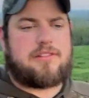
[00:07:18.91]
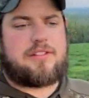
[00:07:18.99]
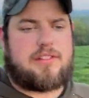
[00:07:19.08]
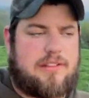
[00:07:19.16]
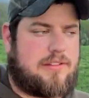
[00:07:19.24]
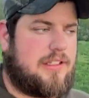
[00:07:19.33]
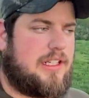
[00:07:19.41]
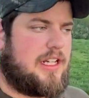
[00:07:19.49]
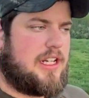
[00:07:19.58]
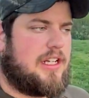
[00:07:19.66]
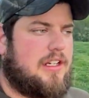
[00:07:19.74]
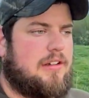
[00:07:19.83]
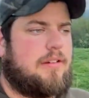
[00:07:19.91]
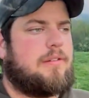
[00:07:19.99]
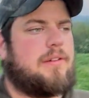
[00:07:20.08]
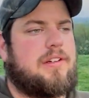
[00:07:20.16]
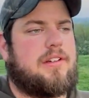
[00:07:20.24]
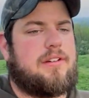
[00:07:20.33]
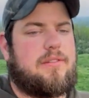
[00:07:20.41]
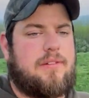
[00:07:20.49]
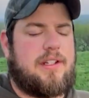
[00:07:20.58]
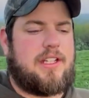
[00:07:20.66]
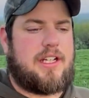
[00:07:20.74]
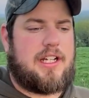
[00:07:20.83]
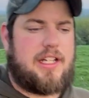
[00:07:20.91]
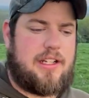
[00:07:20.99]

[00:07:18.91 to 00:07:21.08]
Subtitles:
So we